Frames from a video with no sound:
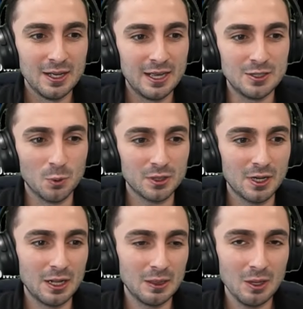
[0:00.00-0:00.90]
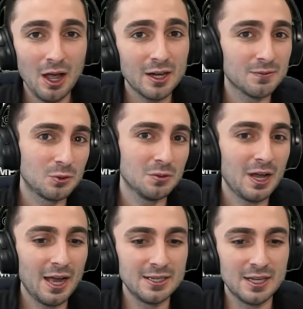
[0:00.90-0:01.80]
He's worked on a lot of cool
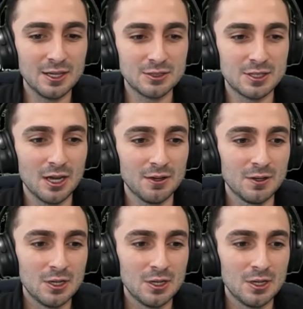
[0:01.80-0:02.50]
Hytale stuff.